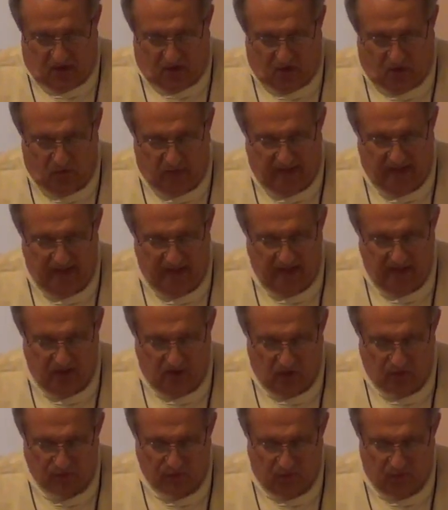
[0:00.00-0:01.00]
Only He
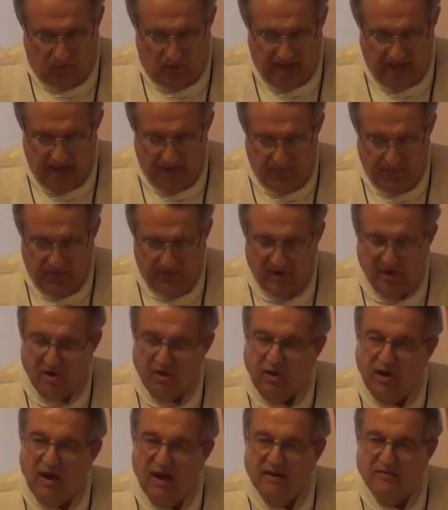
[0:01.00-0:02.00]
knows what will happen in
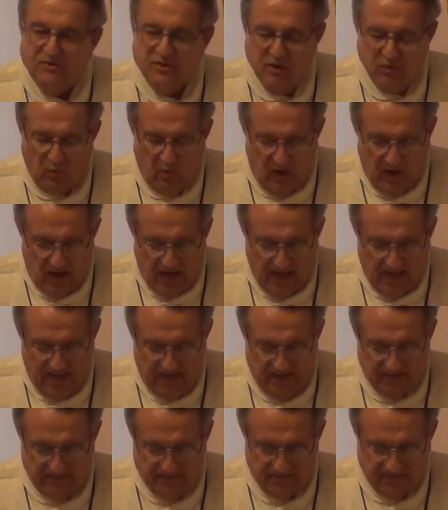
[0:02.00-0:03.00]
our lives and why.